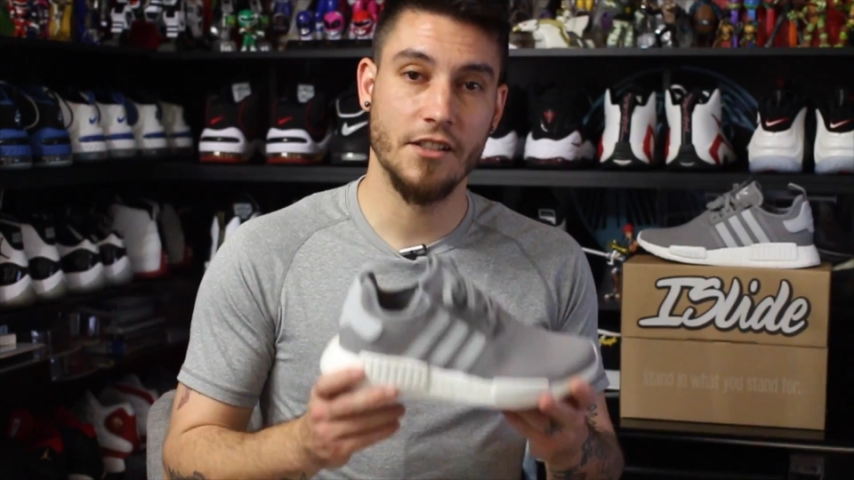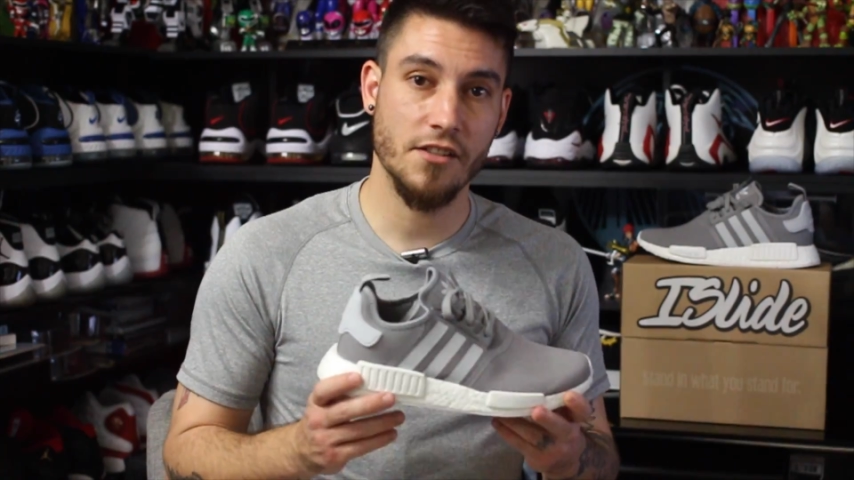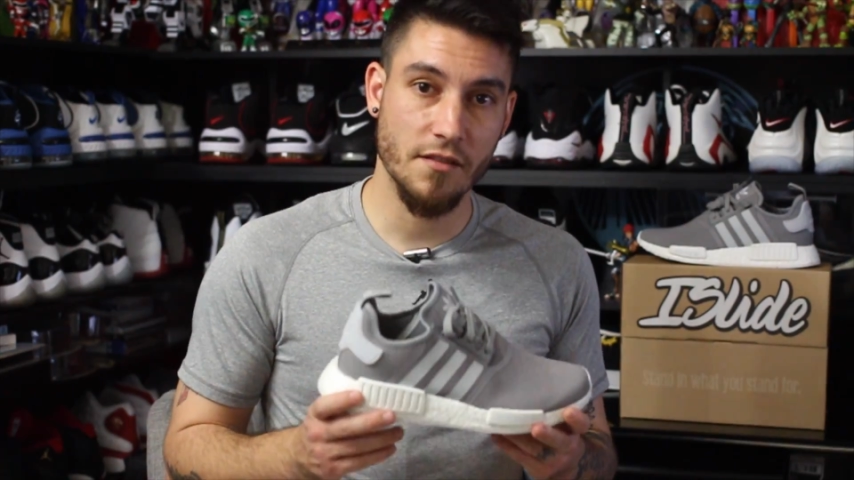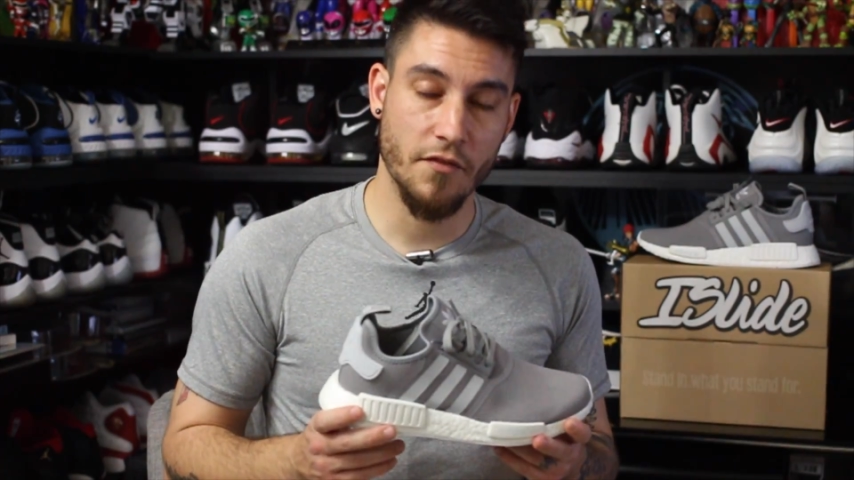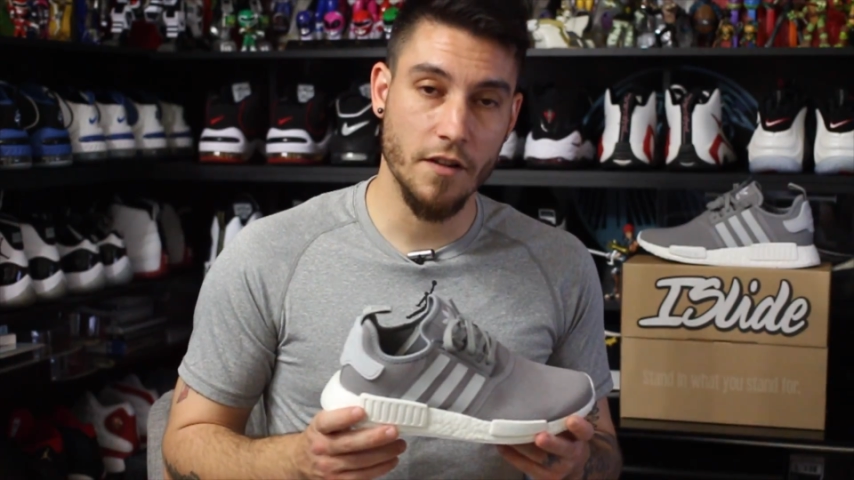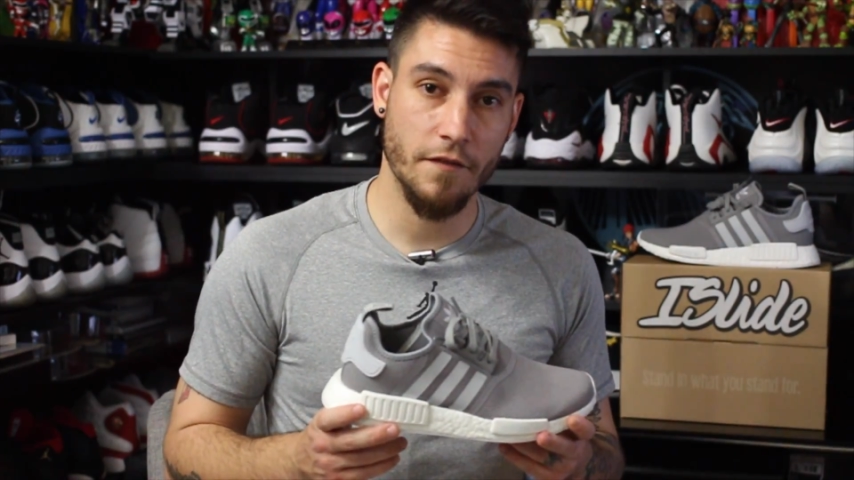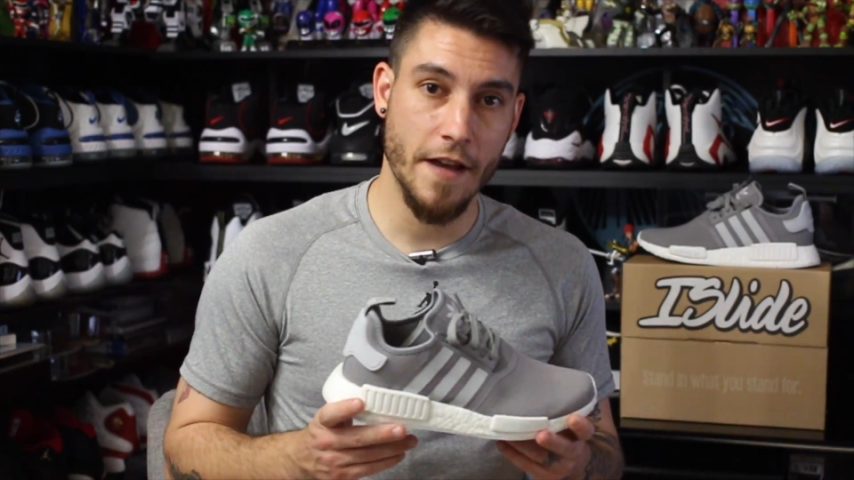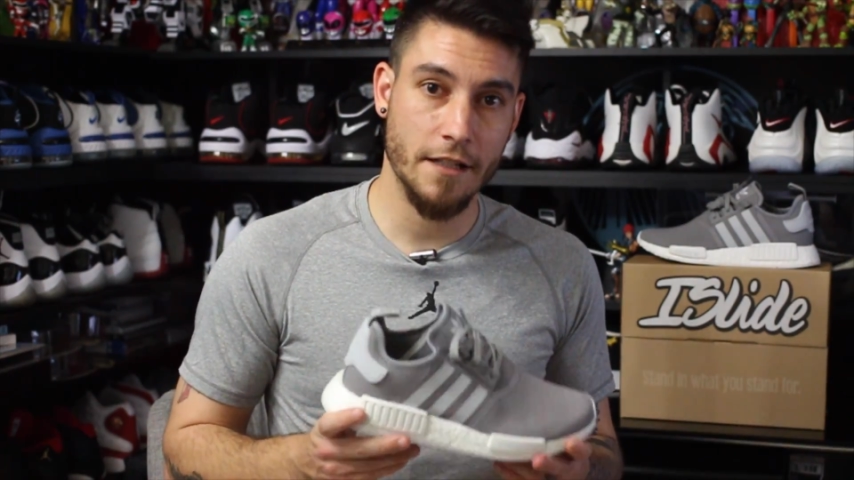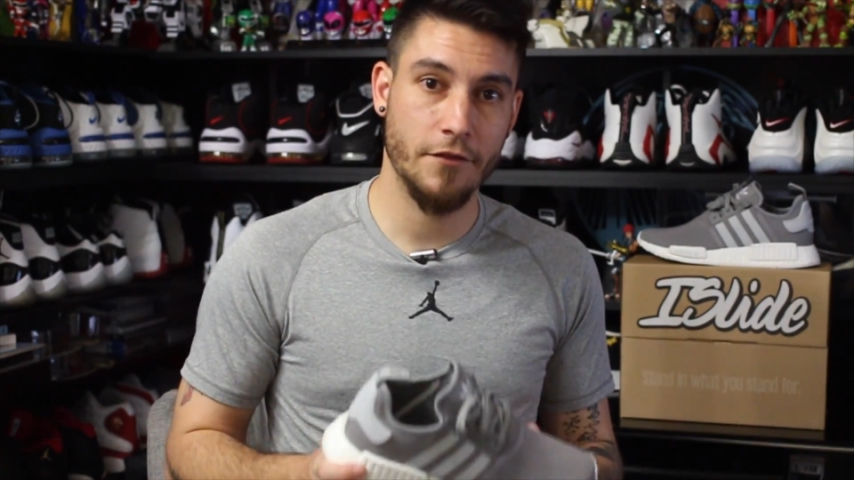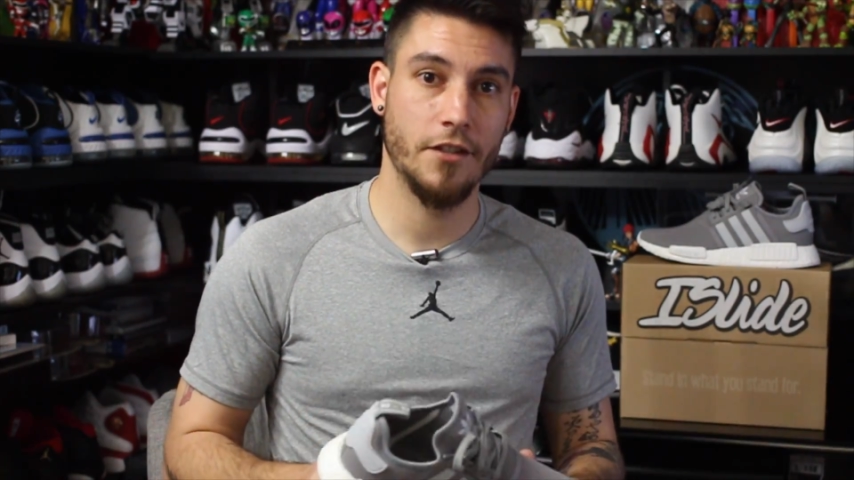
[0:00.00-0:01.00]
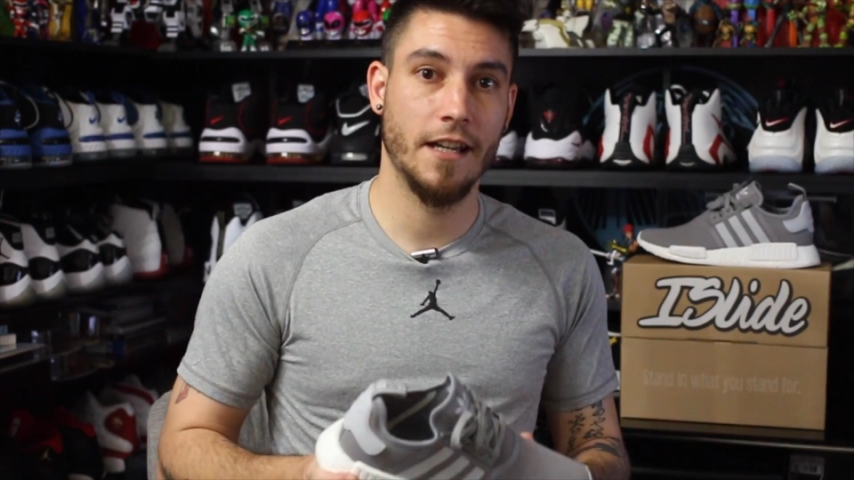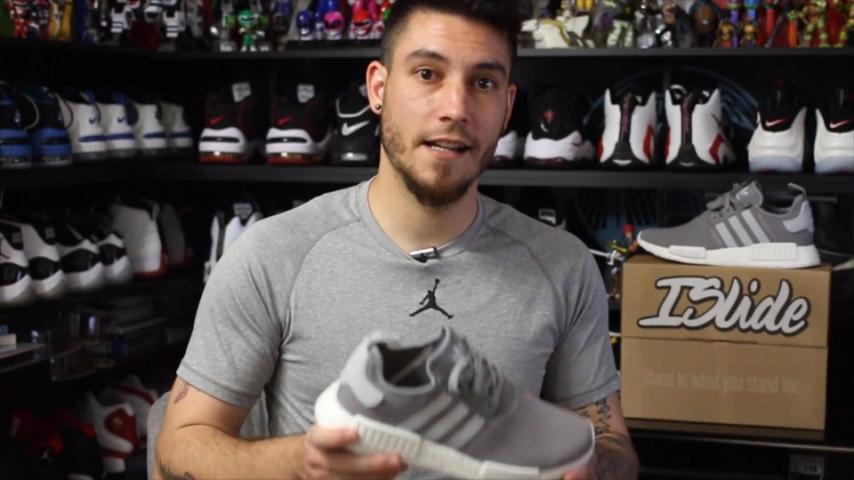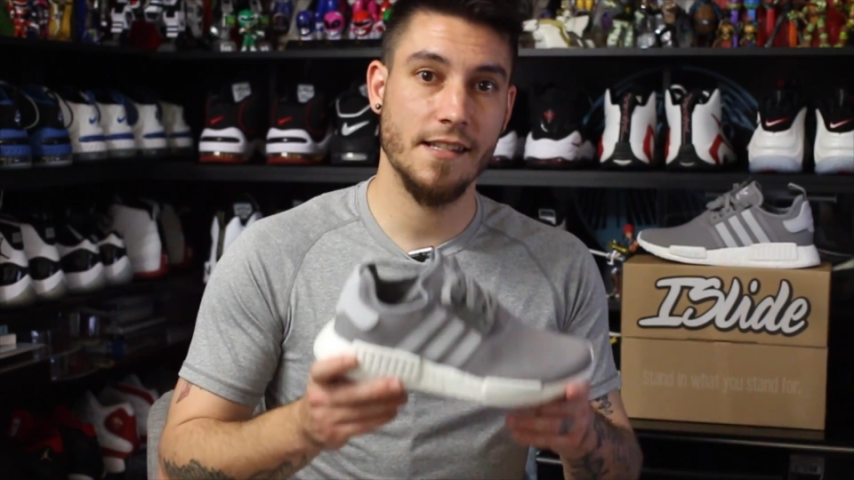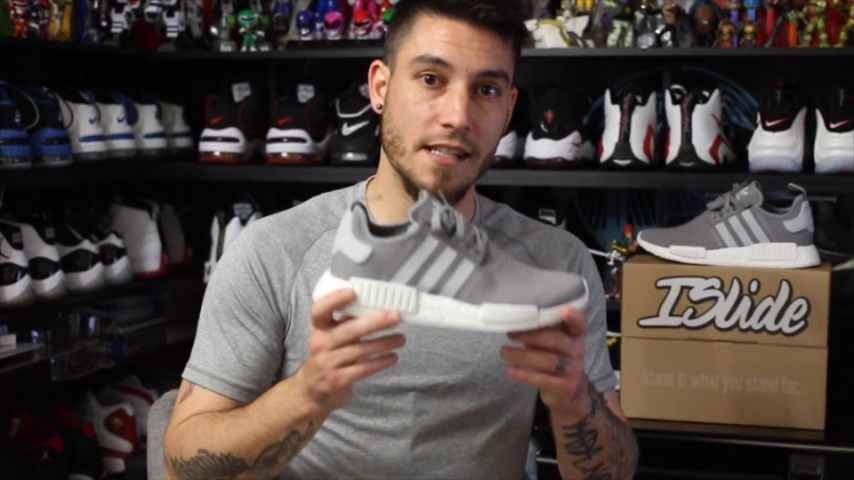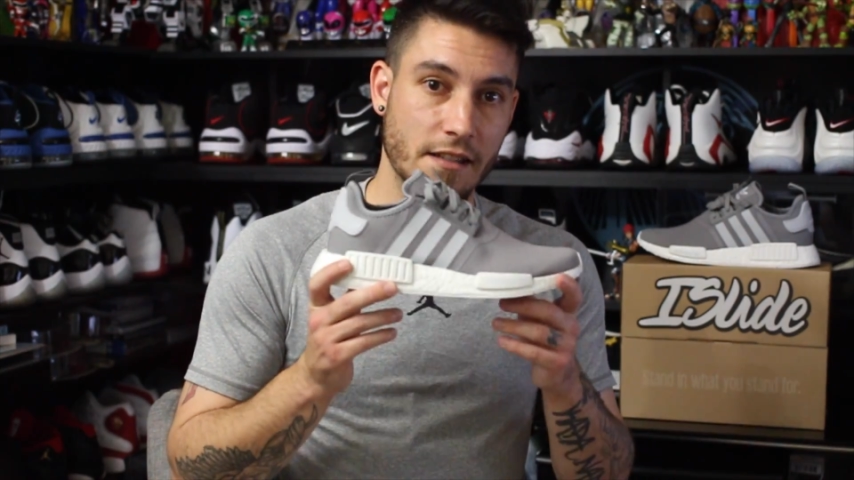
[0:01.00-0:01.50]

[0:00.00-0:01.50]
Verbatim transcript: And just a fun fact for you guys,